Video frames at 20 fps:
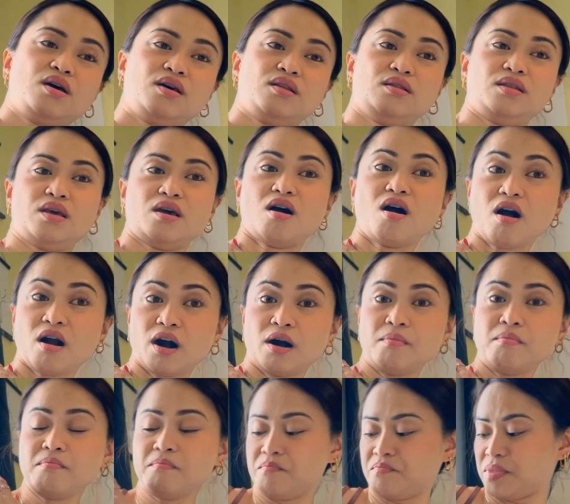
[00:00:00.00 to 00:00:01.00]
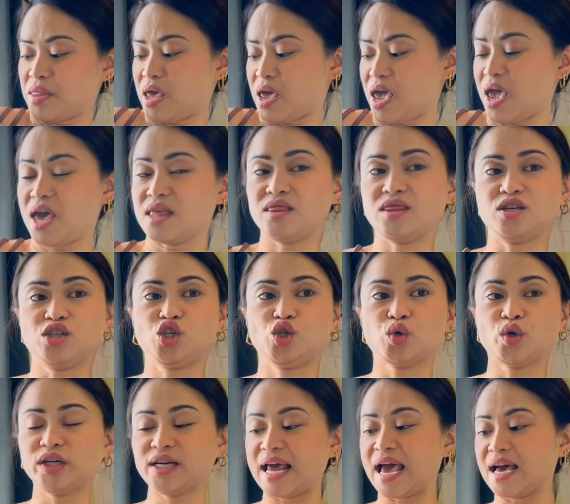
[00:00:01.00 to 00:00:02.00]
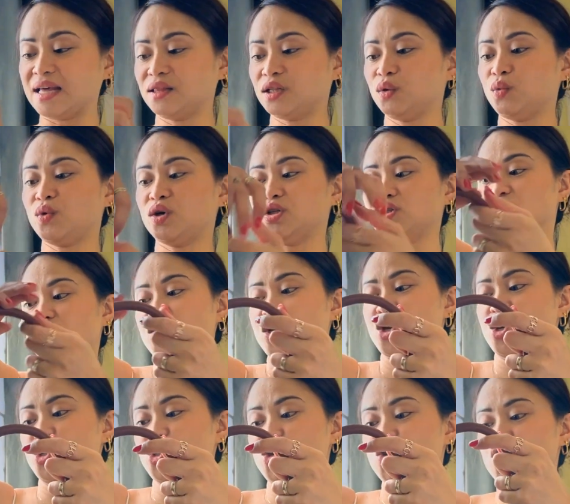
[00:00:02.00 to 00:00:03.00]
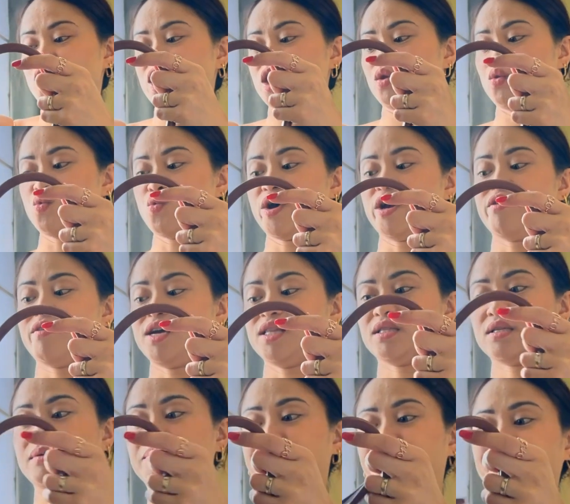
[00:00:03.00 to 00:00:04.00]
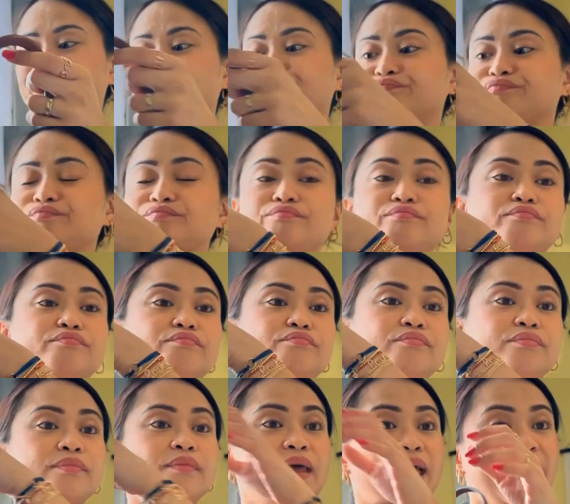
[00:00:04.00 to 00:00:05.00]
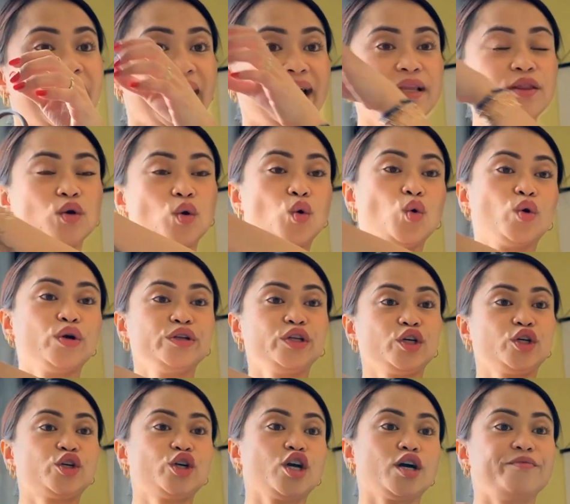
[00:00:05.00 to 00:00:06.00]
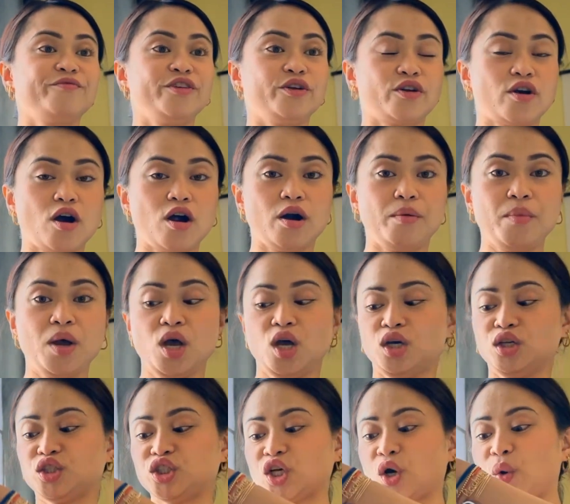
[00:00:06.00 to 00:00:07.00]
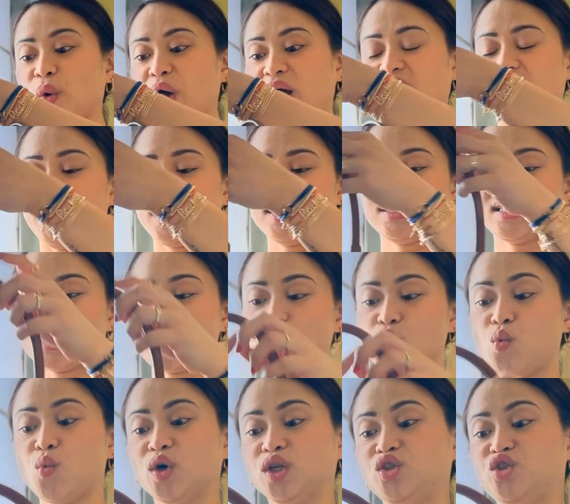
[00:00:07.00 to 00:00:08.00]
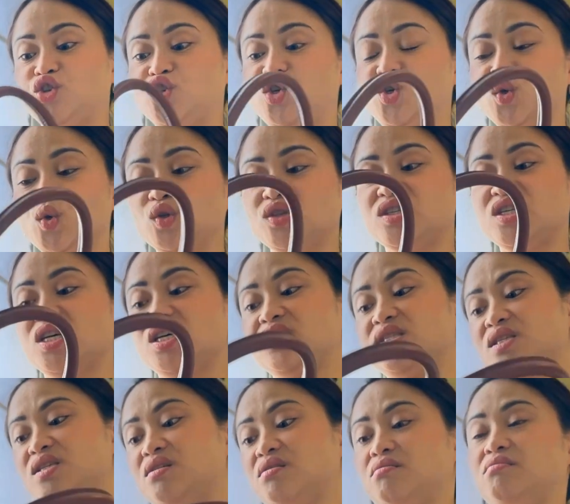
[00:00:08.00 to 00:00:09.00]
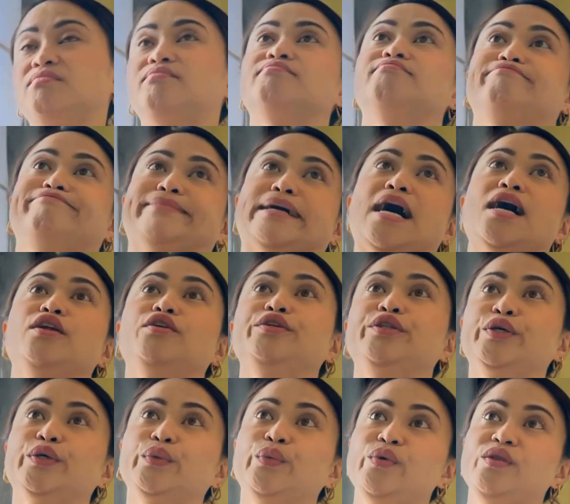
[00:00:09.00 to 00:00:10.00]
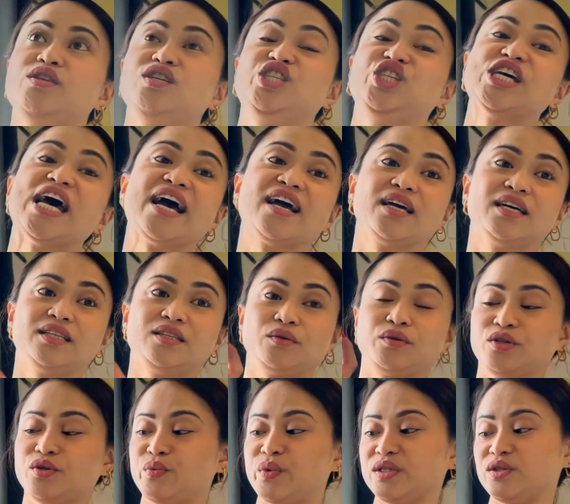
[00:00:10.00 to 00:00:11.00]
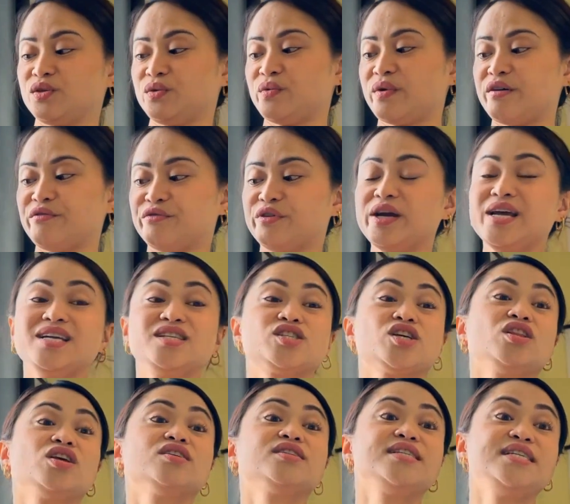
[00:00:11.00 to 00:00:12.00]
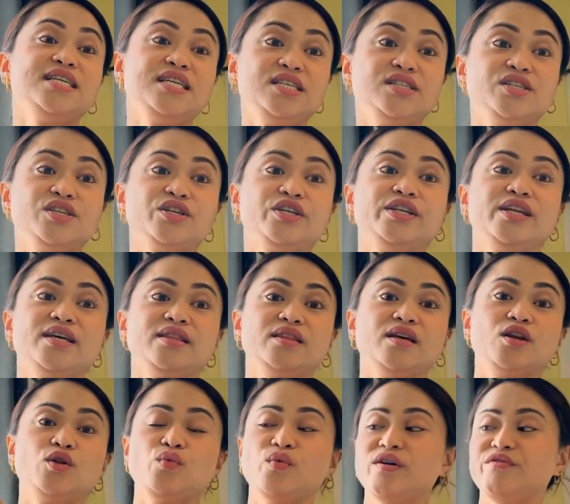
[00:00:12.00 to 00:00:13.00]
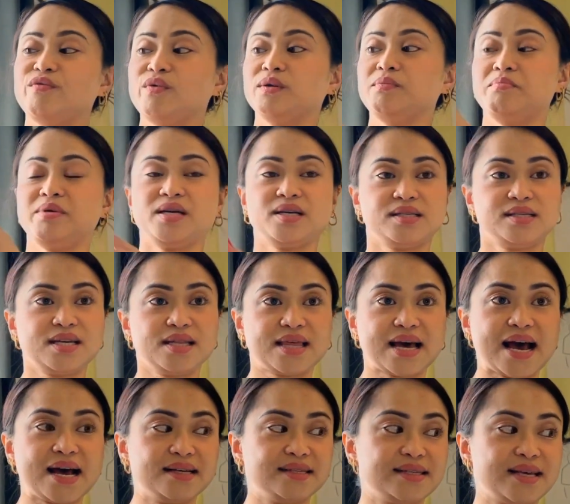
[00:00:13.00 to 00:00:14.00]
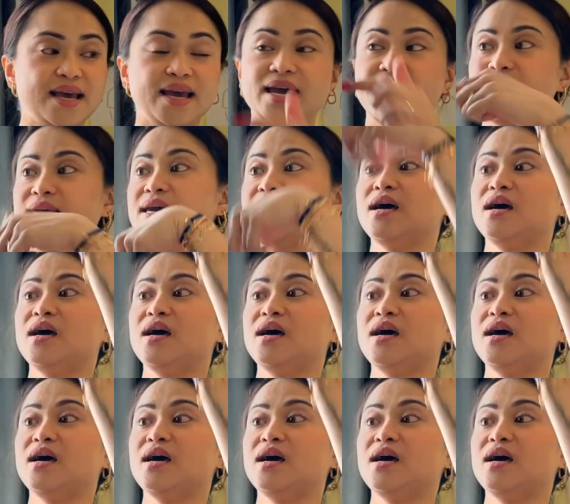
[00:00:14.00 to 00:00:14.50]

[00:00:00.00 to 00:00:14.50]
the arm, and the short handle ones, you can wear it hand or the crook of your arm. So let's say you want to use this, I don't know, with a jacket or whatsoever. It's a lot easier than the Loewe one because it has a